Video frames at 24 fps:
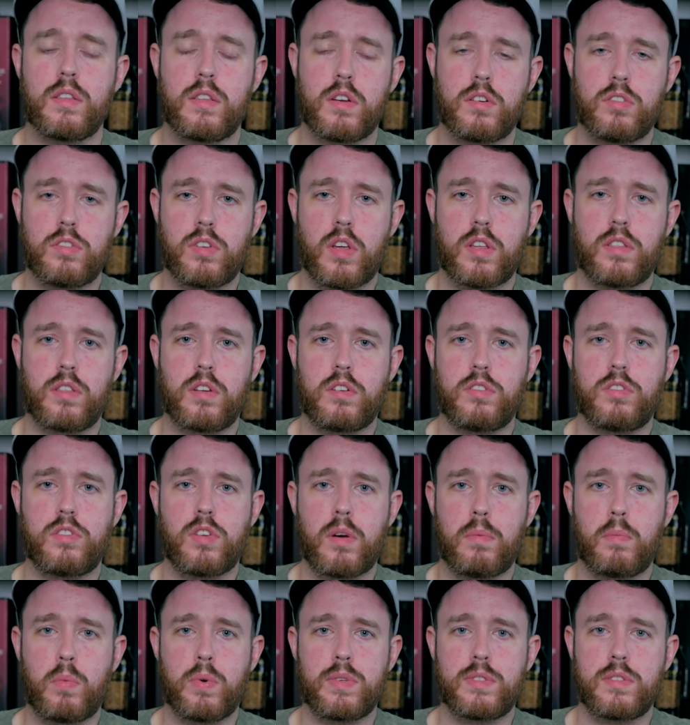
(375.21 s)
There's there's
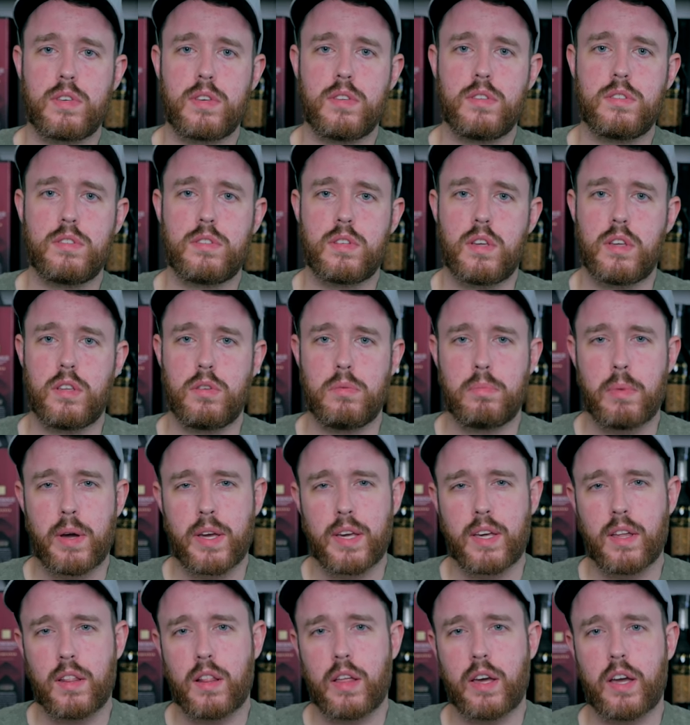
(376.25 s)
some whiskeys that you
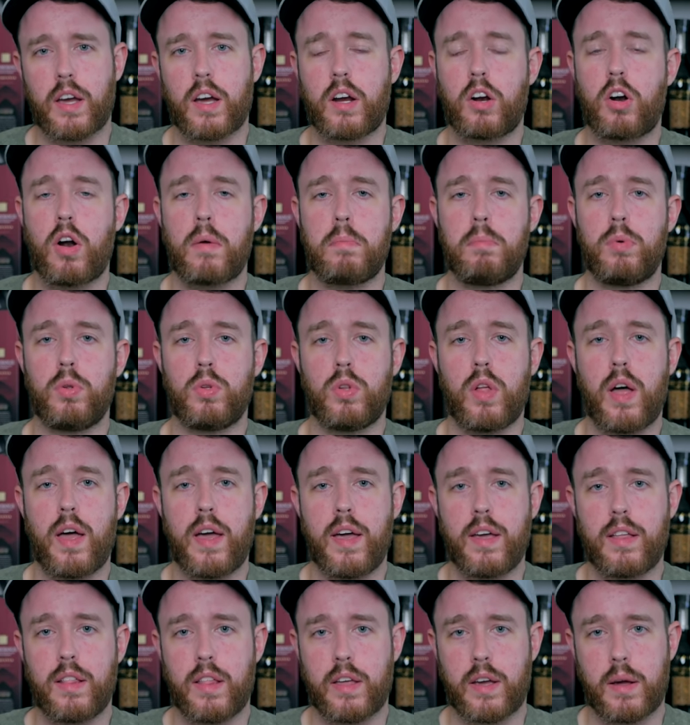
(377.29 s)
might get like a creme
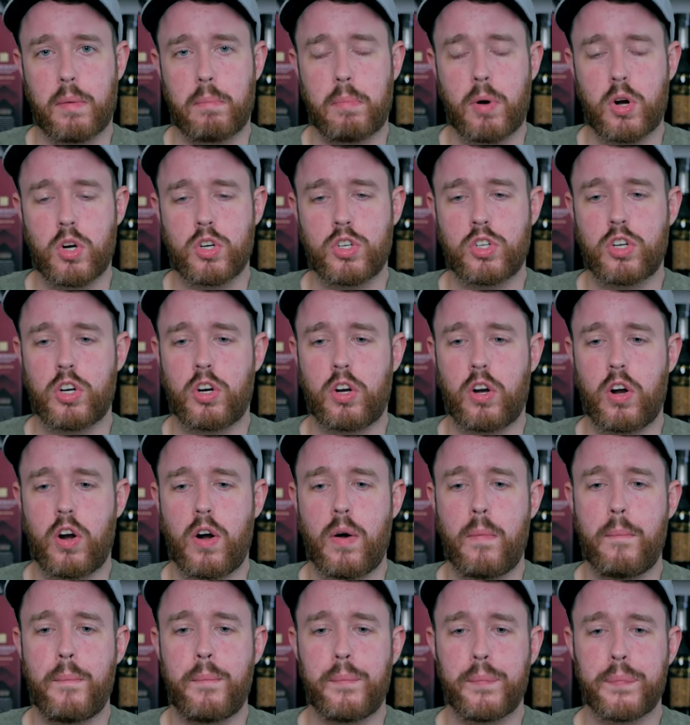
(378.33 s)
brulee, like a burnt
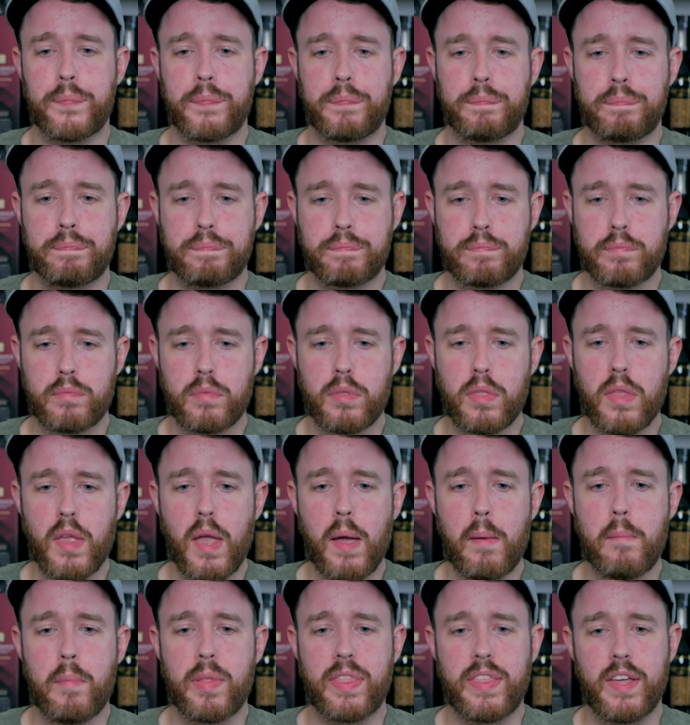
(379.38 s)
sugar,
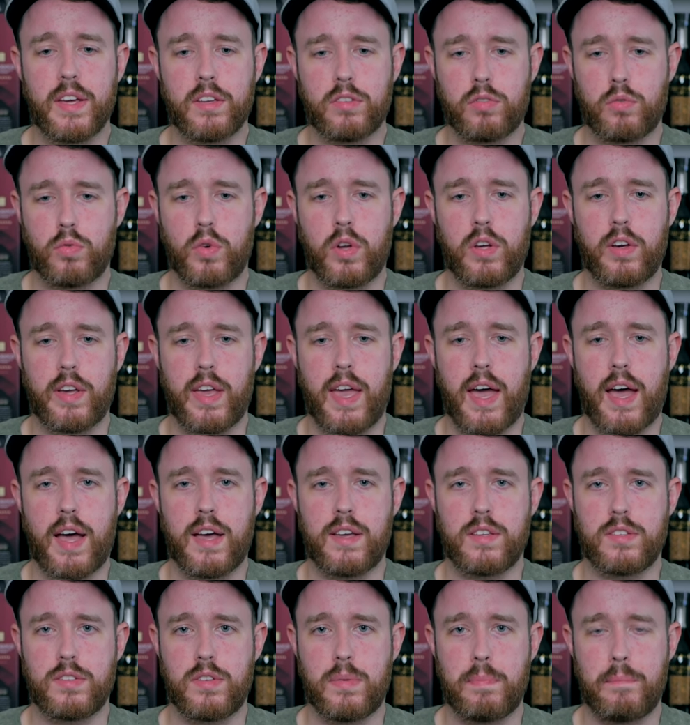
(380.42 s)
but this really
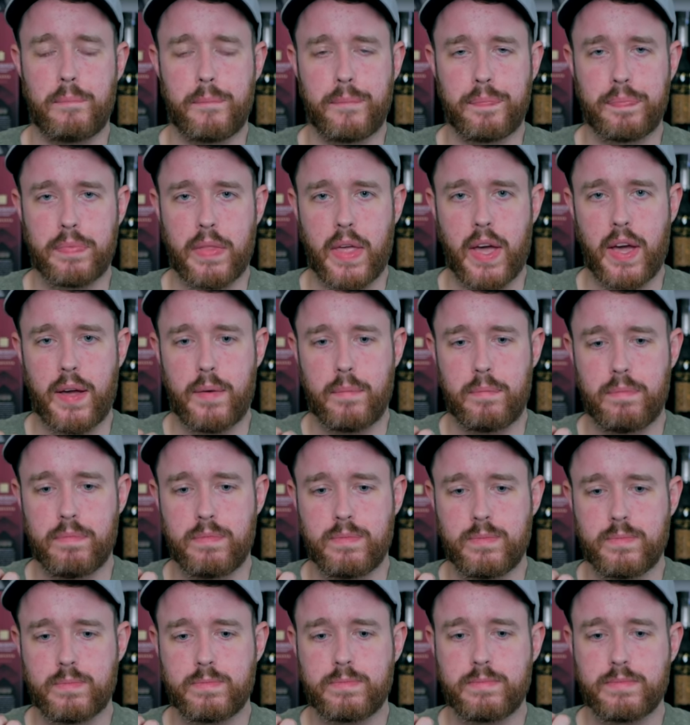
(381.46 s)
has that
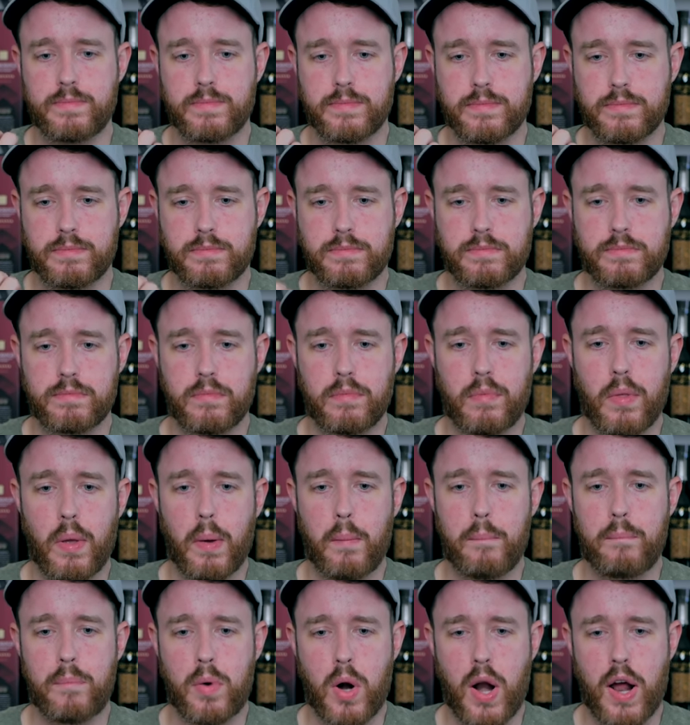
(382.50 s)

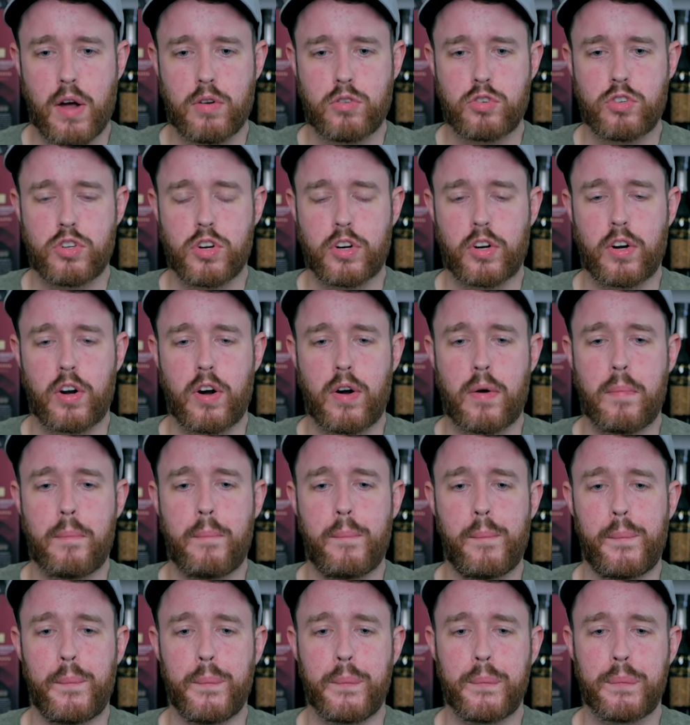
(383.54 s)
brown sugar,
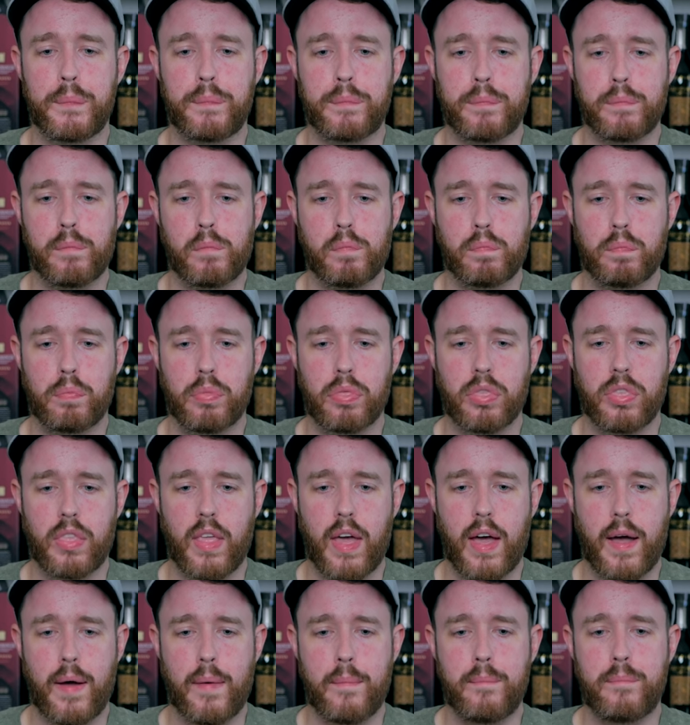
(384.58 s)

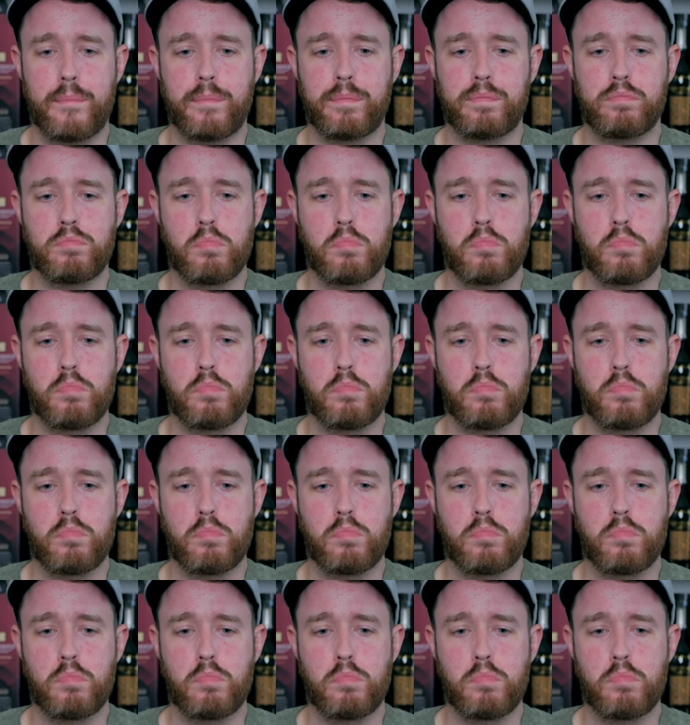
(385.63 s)
that